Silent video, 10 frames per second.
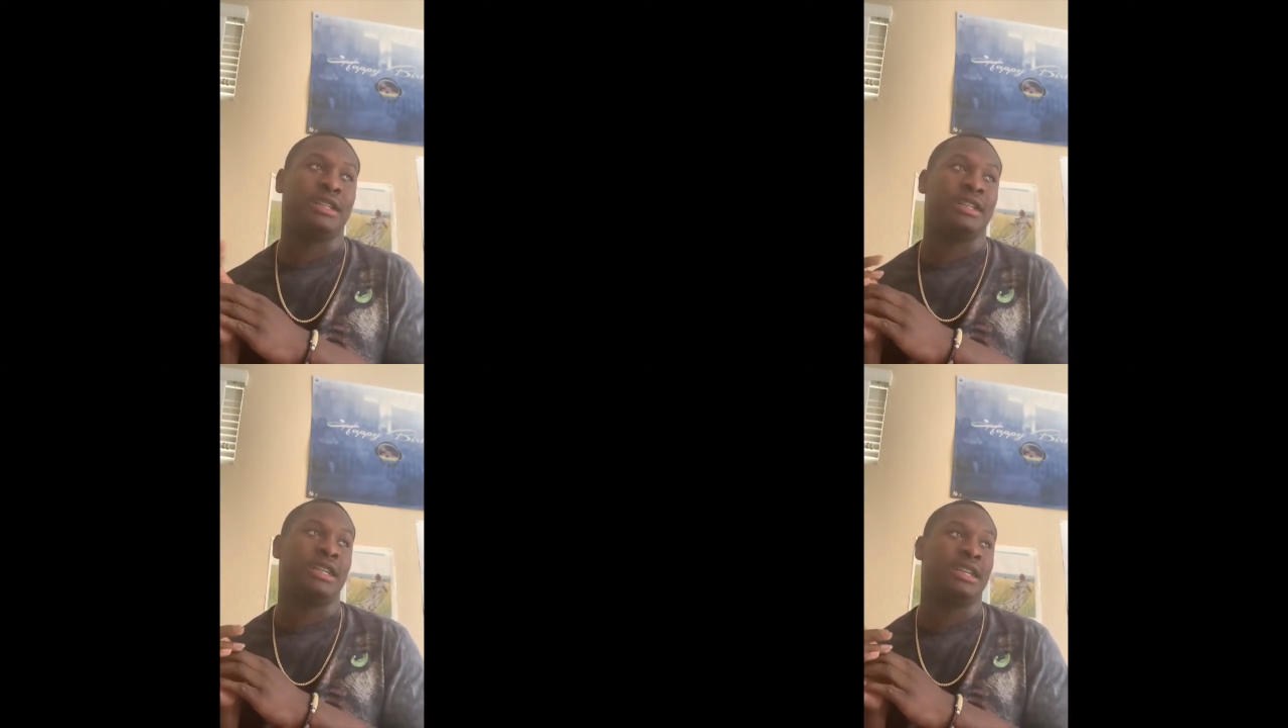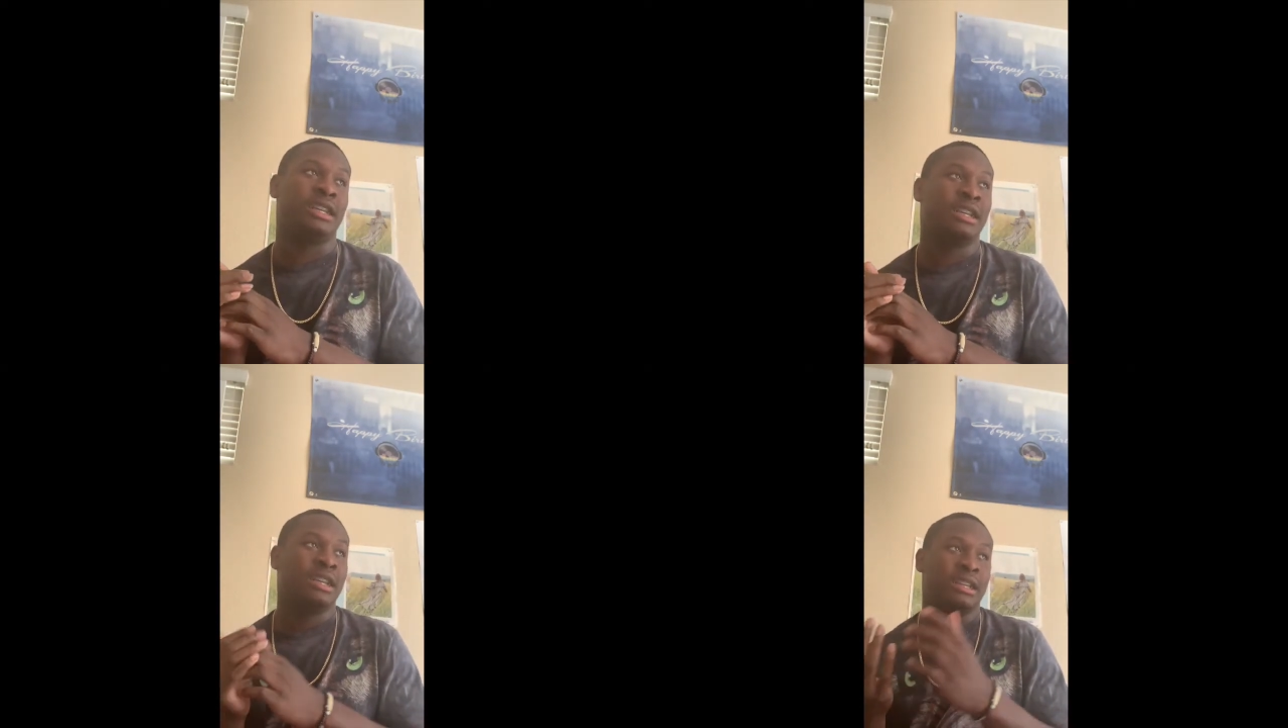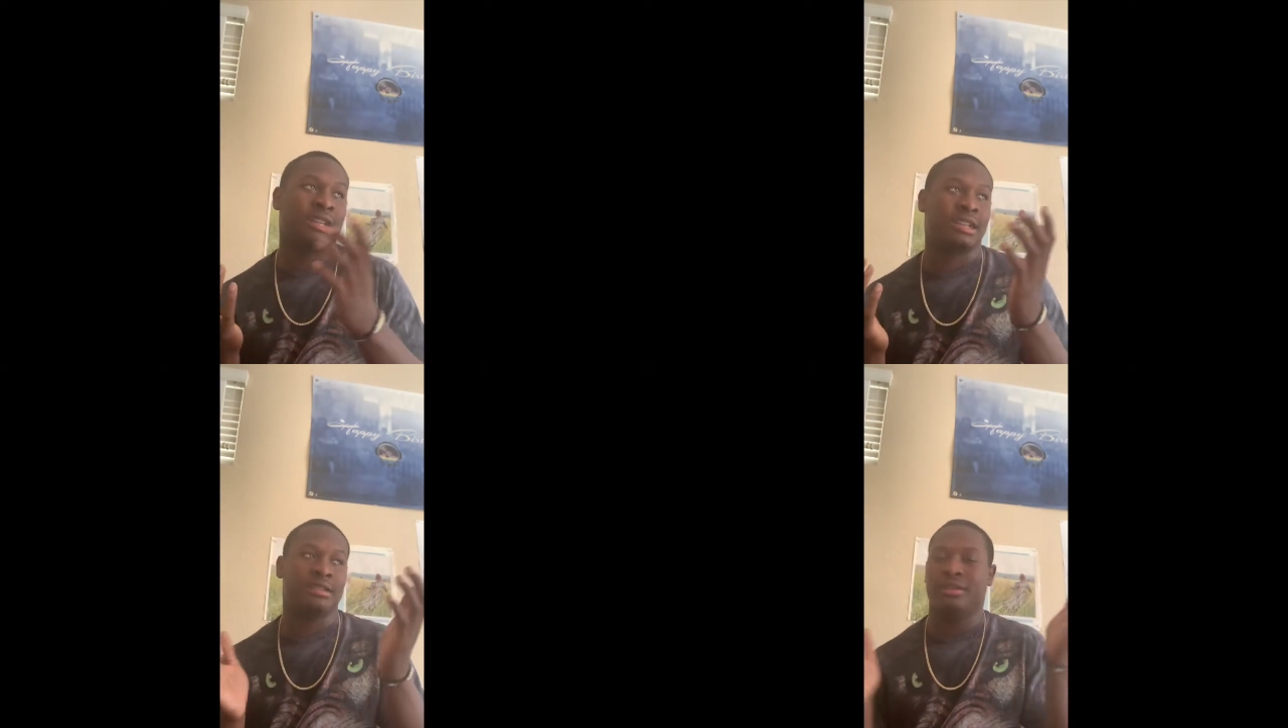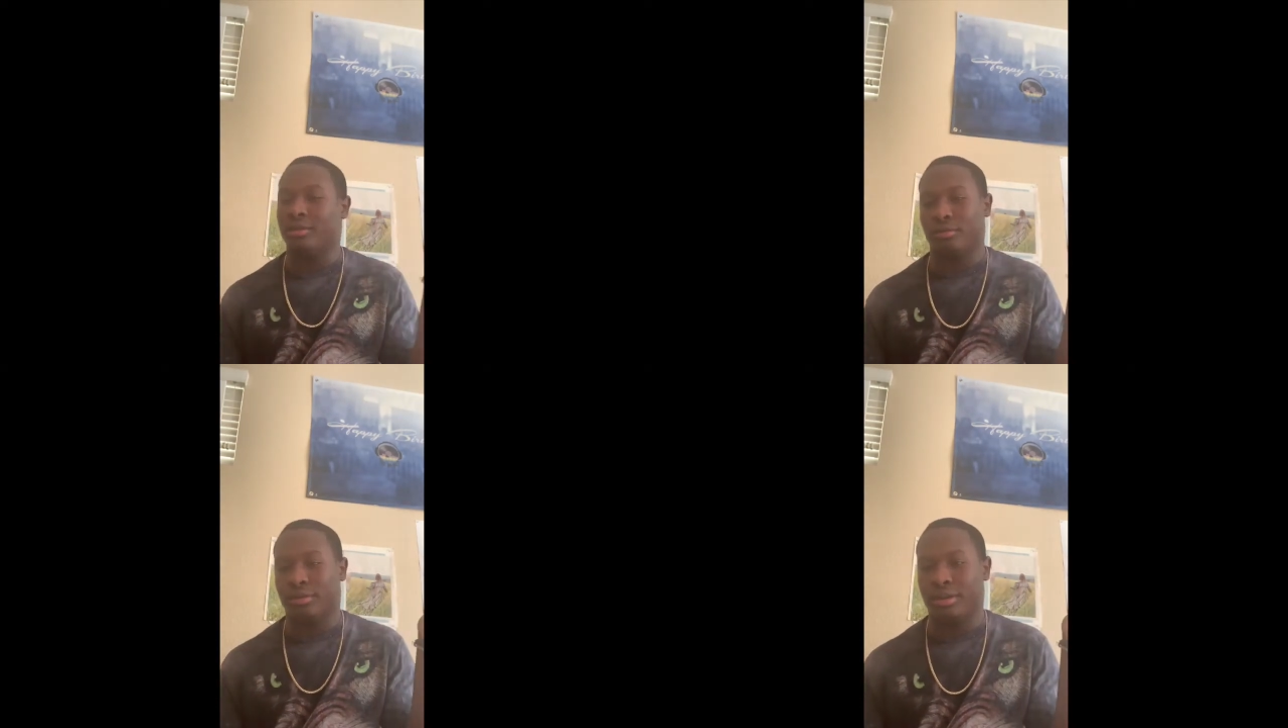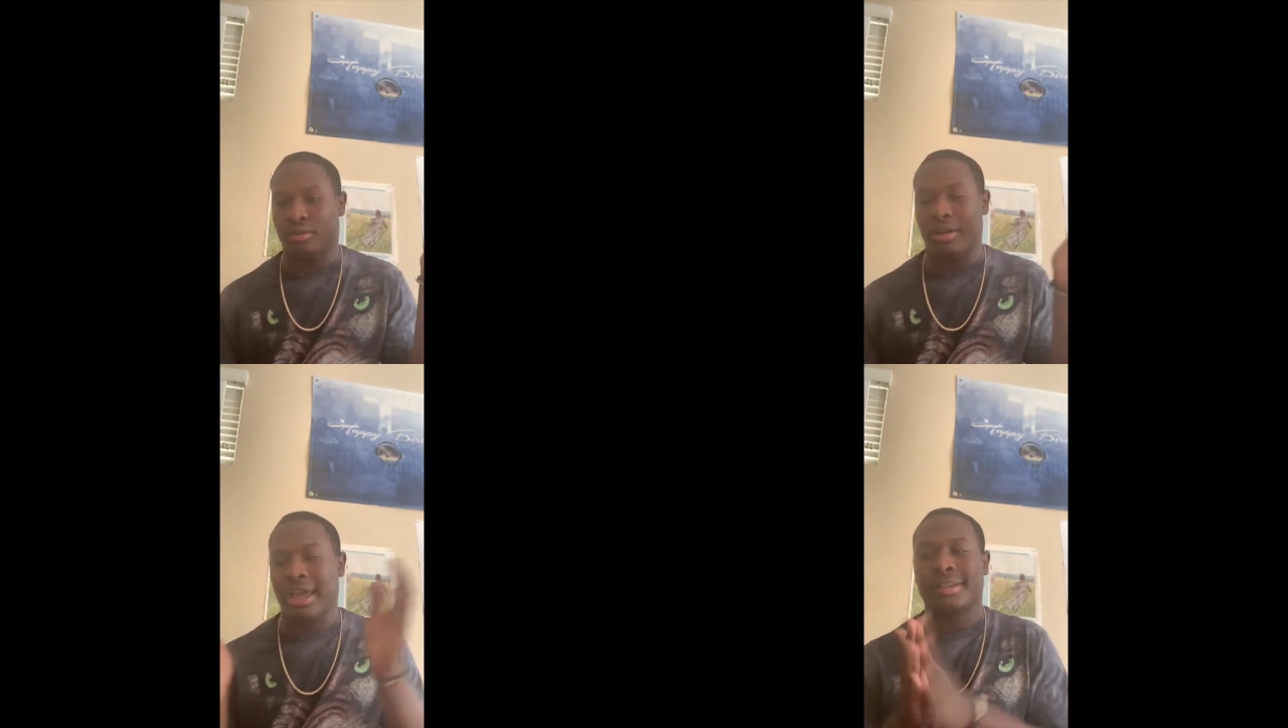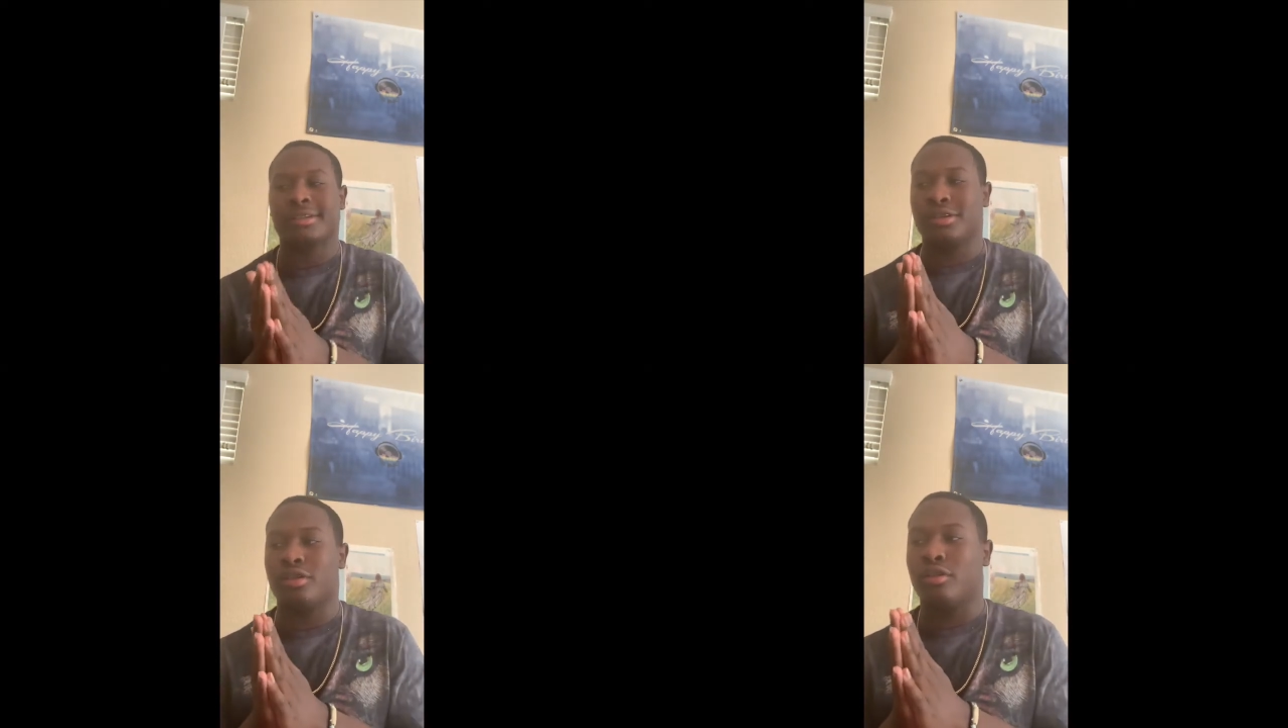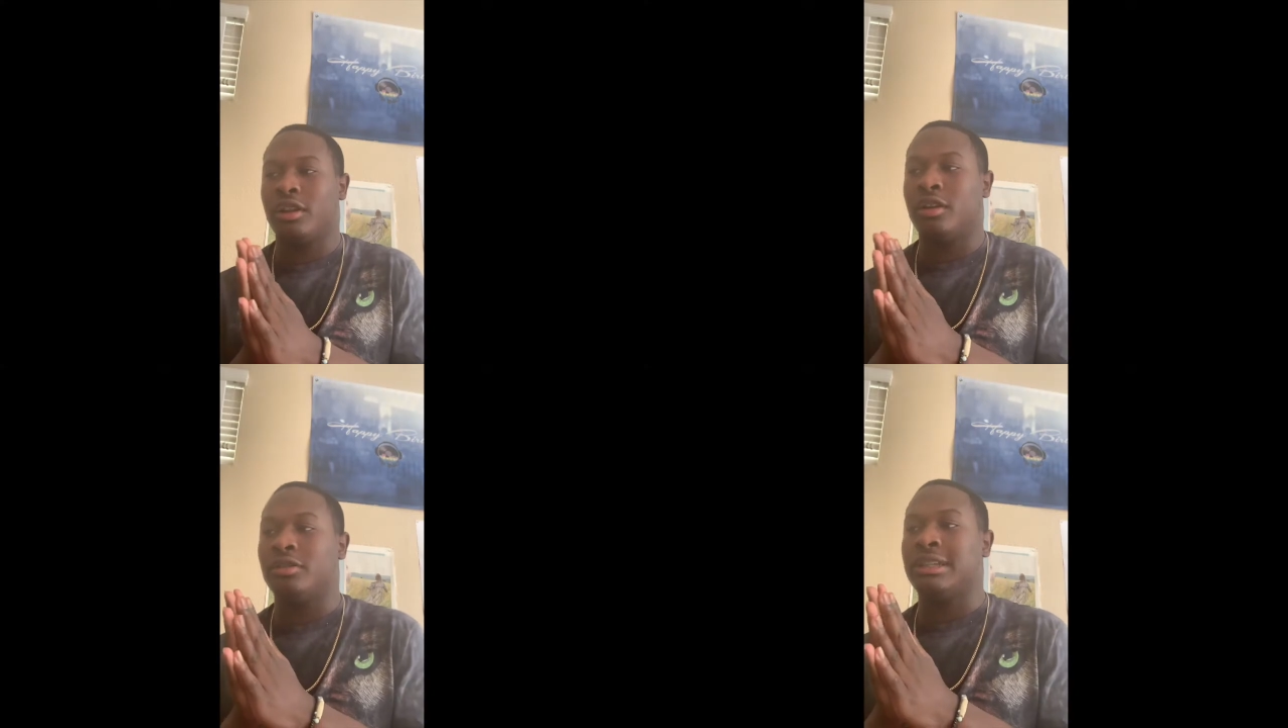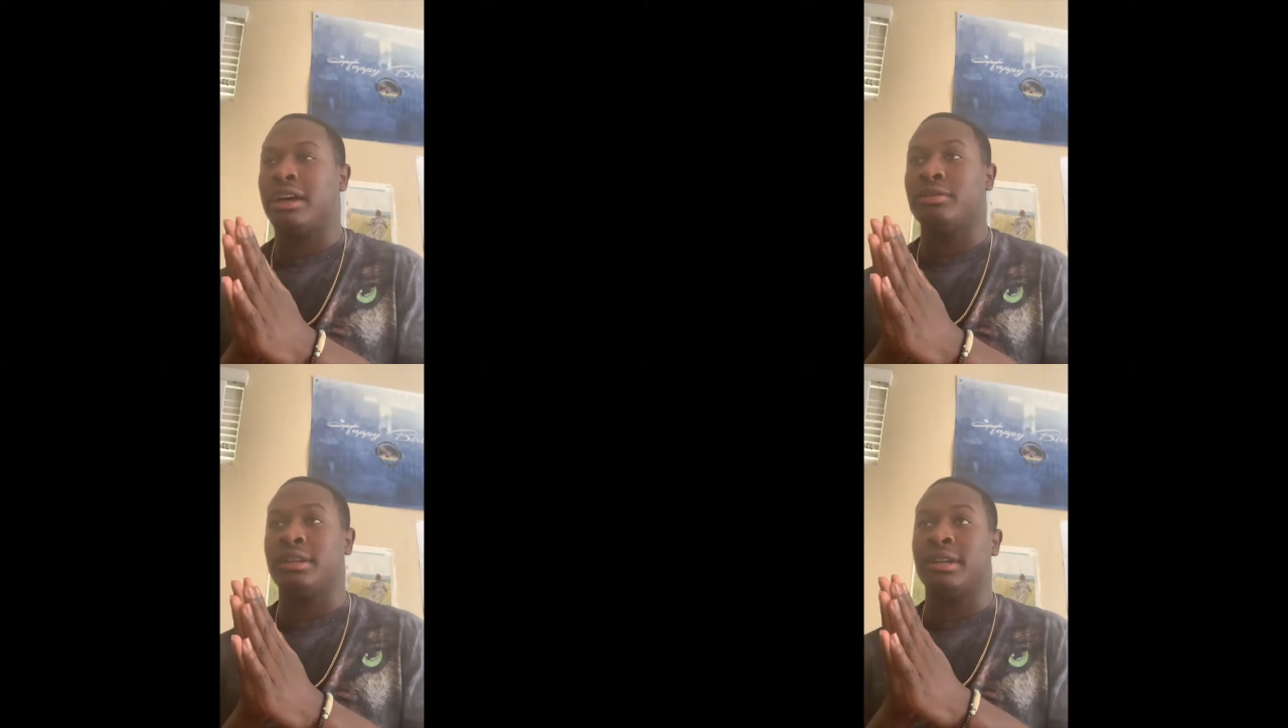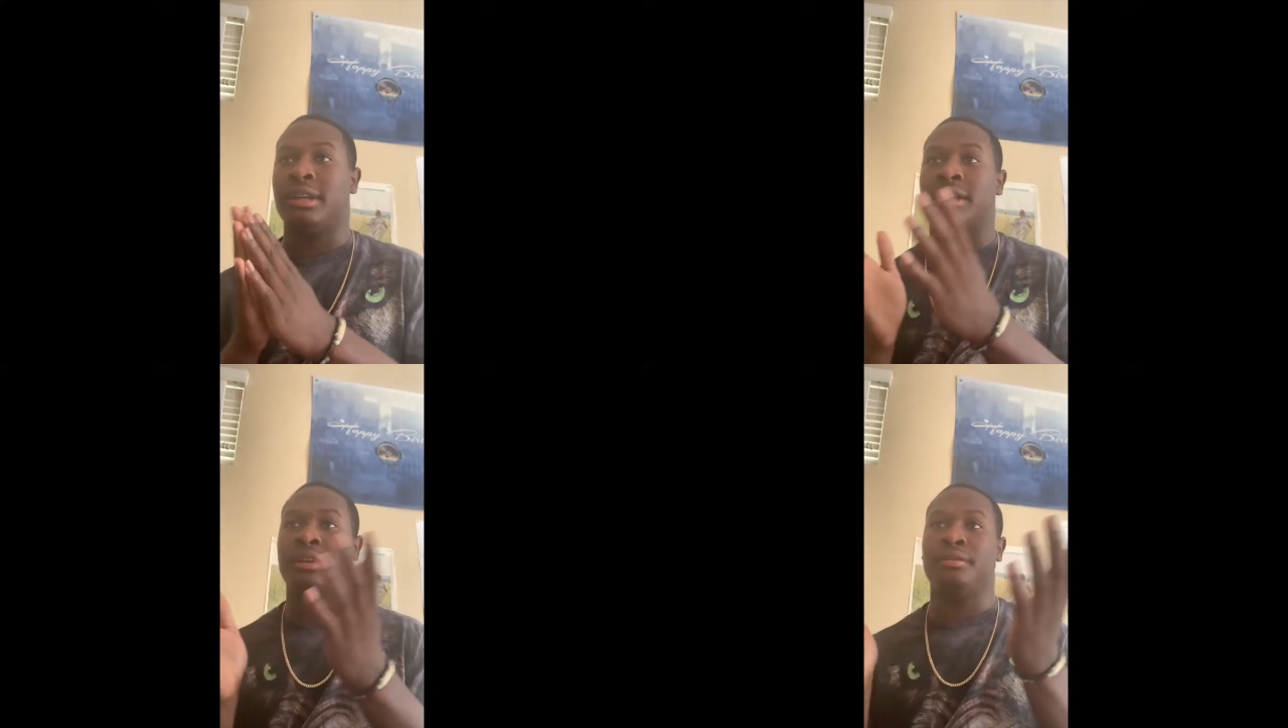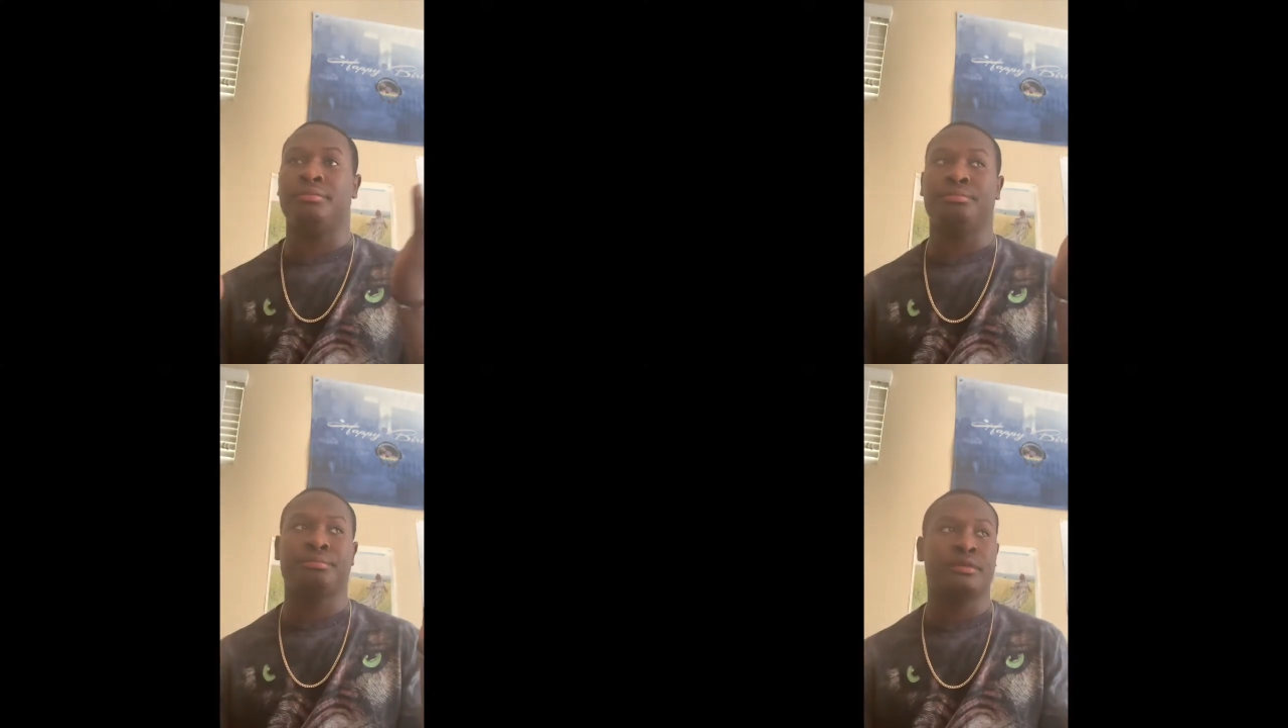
and then the Rockets is going to close out the